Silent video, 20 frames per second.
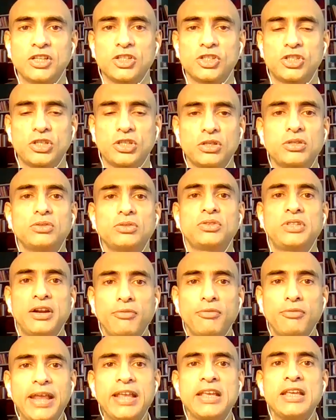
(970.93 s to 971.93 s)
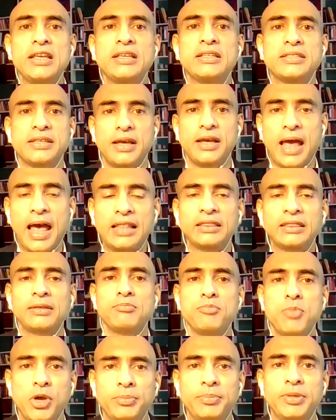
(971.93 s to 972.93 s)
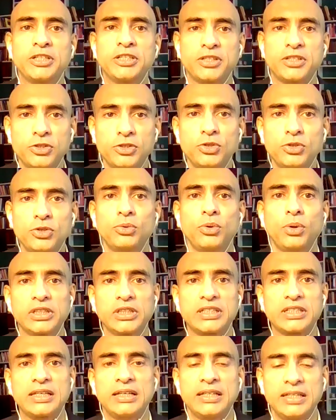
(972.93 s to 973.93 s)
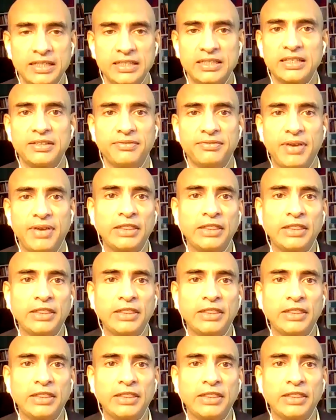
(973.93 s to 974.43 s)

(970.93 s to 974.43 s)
So there is at the moment no alternative,